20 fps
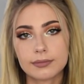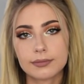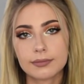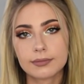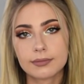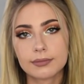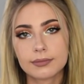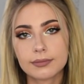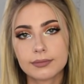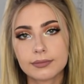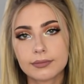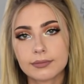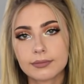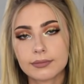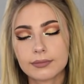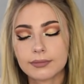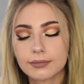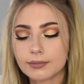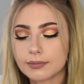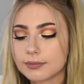
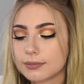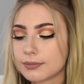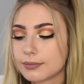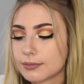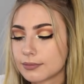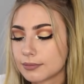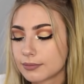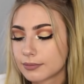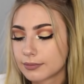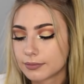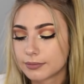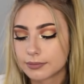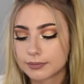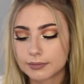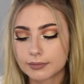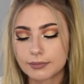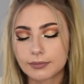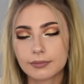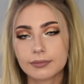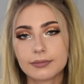
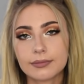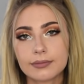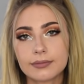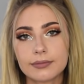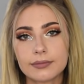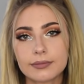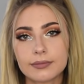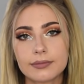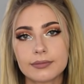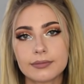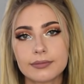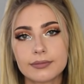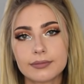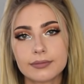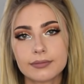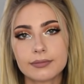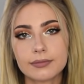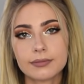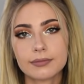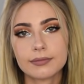
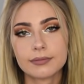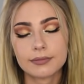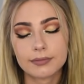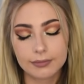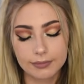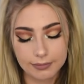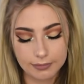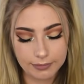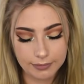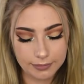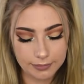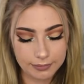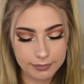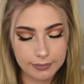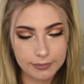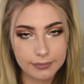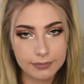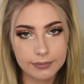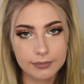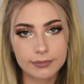
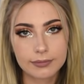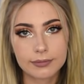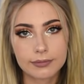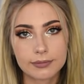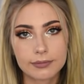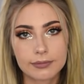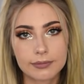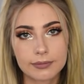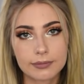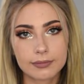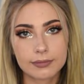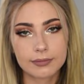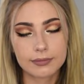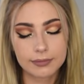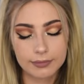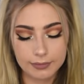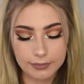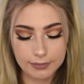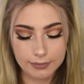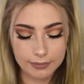
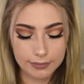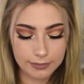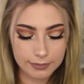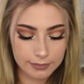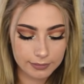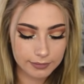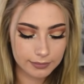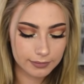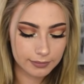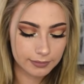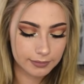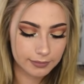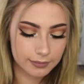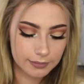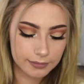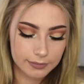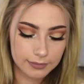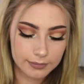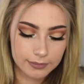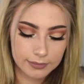
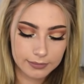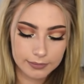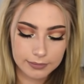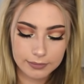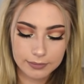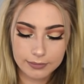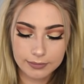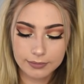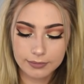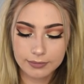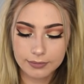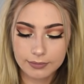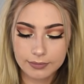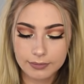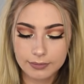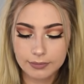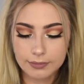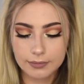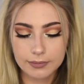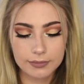
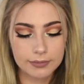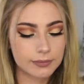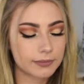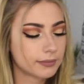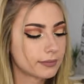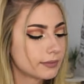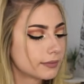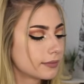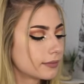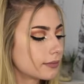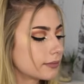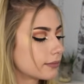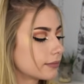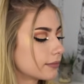(silence)